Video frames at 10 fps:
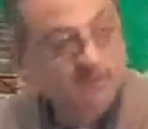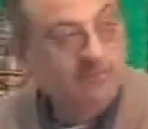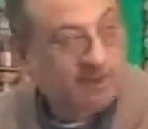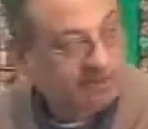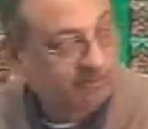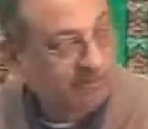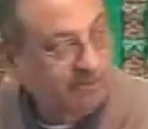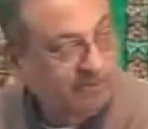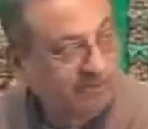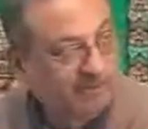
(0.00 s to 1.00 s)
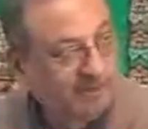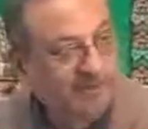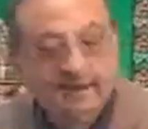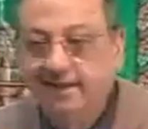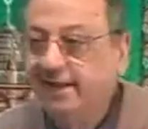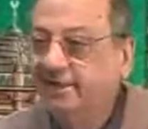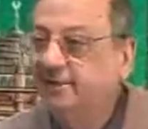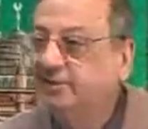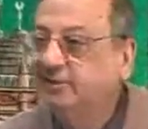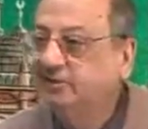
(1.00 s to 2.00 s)
marfu, and
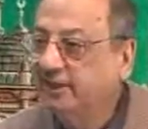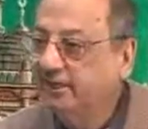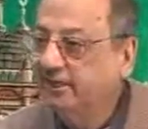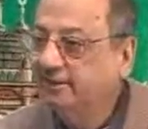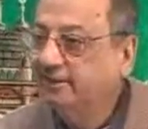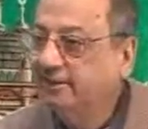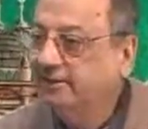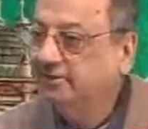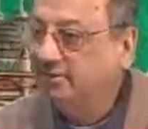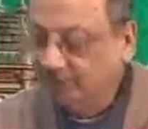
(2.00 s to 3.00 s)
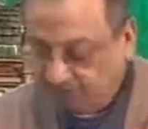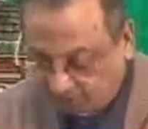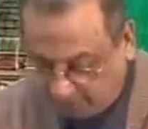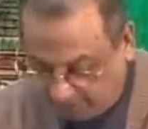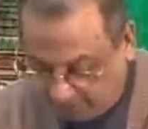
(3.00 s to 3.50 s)
then the second, it is mansub,